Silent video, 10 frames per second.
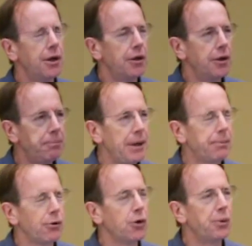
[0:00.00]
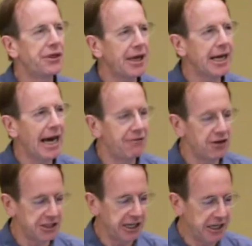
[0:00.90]
the people who we think have
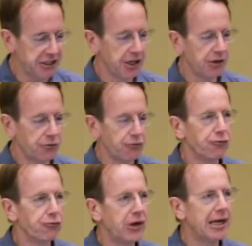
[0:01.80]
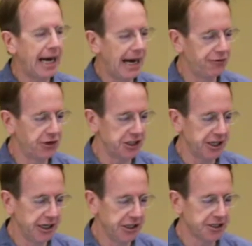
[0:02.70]
disease really have
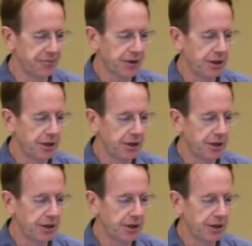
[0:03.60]
disease.